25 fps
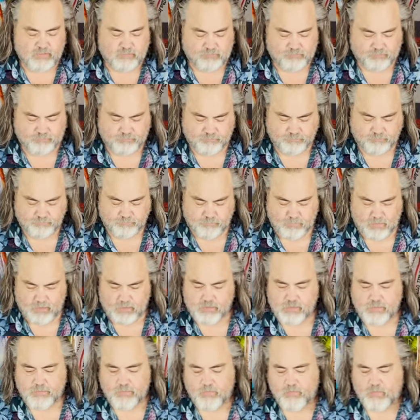I
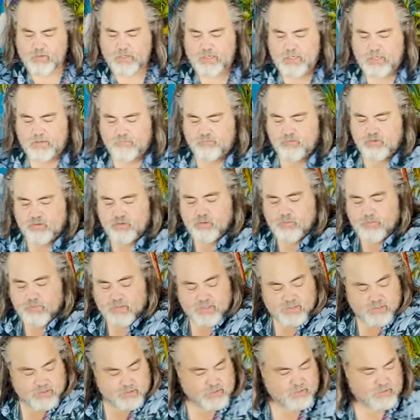think we're gonna have two
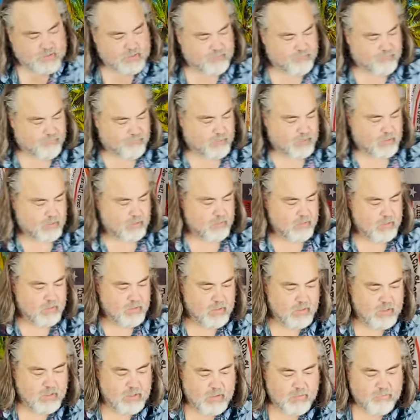pieces of tin foil,
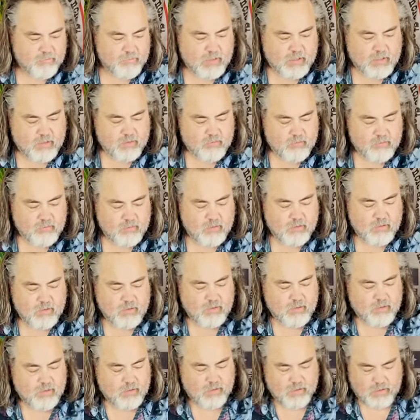but
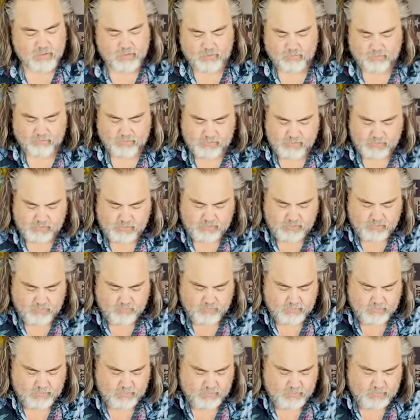we're just
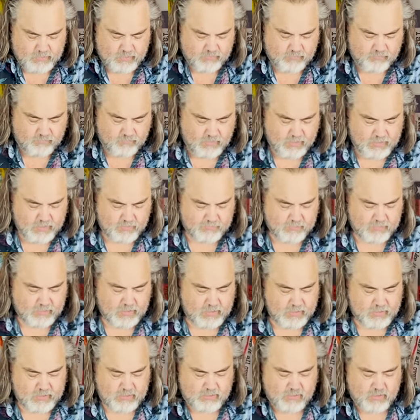doing these ribs,
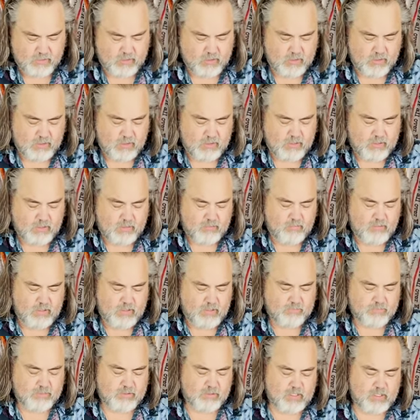right? And these are good looking
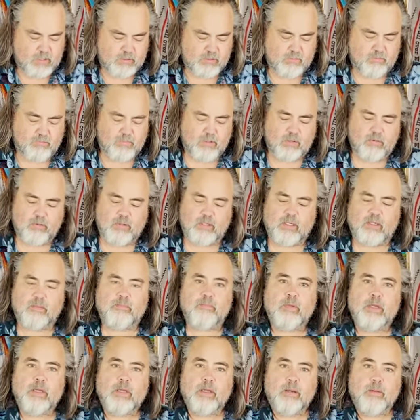ribs. They got some bone in
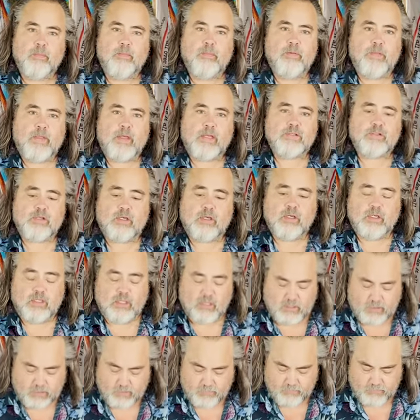them, but that's a
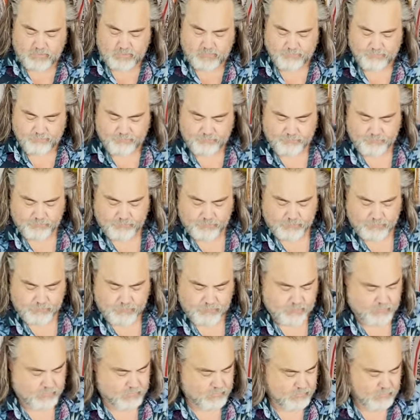good looking rib.
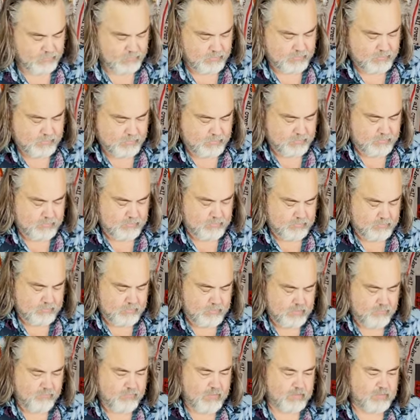
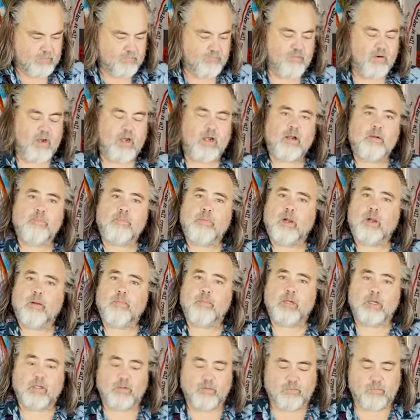Yeah, we got the fire
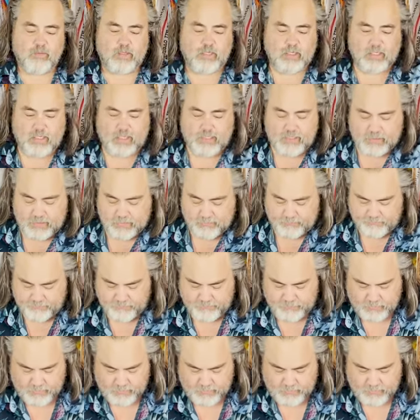department on the way, I like it.